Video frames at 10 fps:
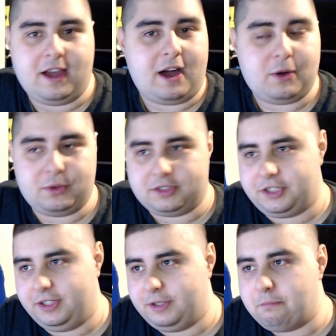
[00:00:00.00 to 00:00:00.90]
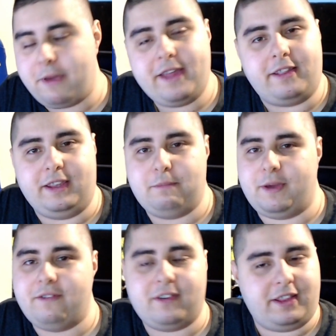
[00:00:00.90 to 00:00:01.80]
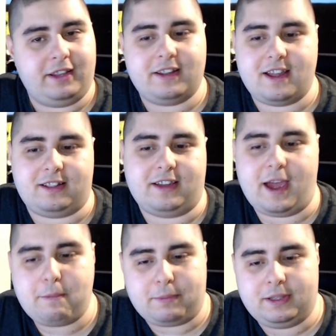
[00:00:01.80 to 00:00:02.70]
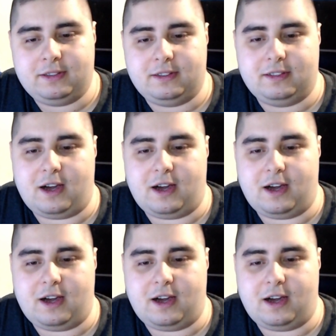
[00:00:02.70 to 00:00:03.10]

how she met him, everything that happened,